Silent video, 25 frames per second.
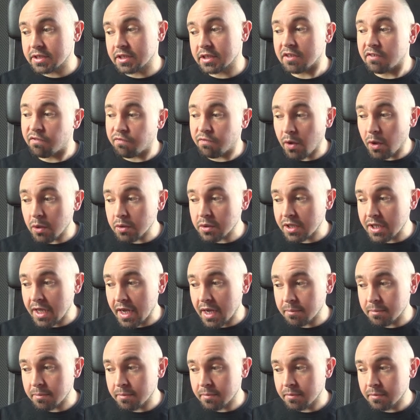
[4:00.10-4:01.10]
a default
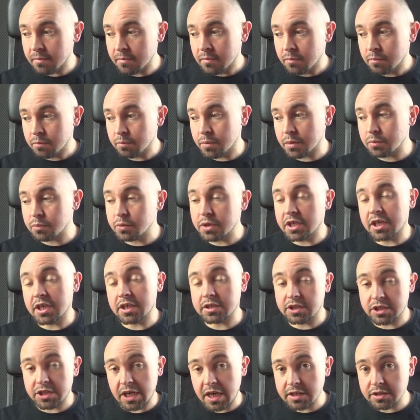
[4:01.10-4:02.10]
name, but we can
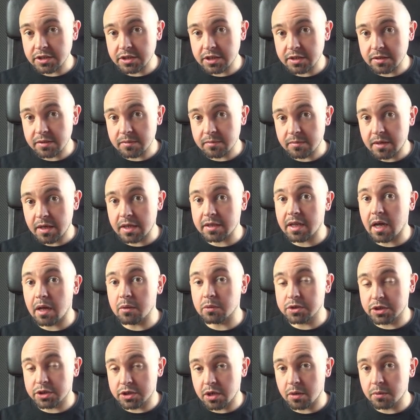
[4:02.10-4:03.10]
change it, and I'll
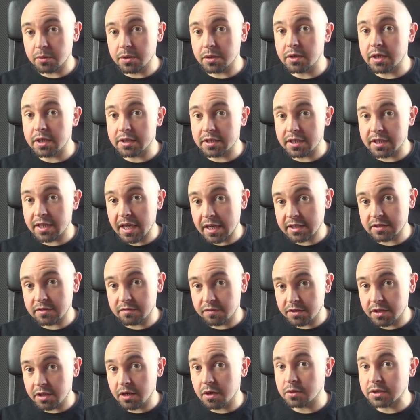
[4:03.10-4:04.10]
show you in the next
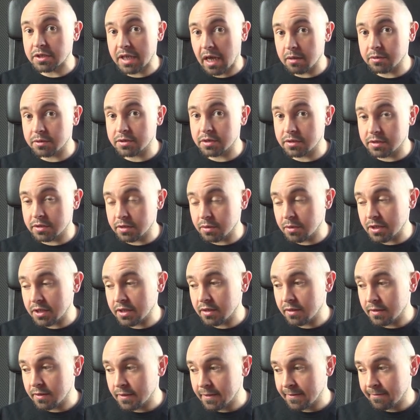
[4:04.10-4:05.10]
videos how to do it.
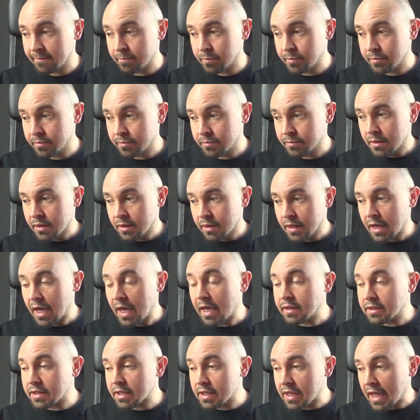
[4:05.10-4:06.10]

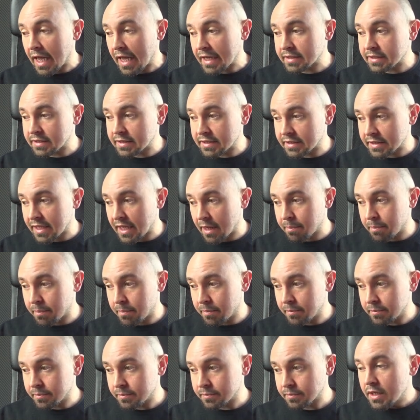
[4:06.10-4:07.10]
And the last step
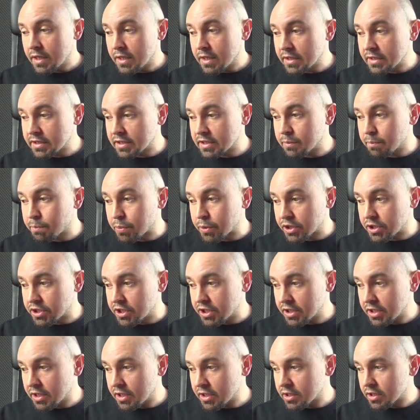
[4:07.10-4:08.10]
is the
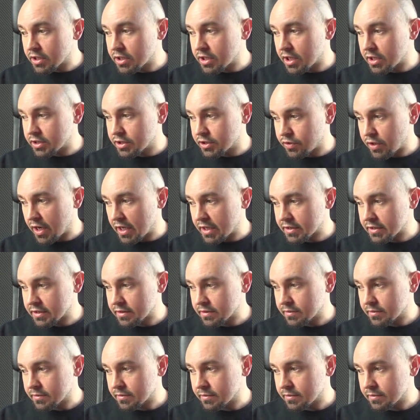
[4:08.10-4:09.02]
particular address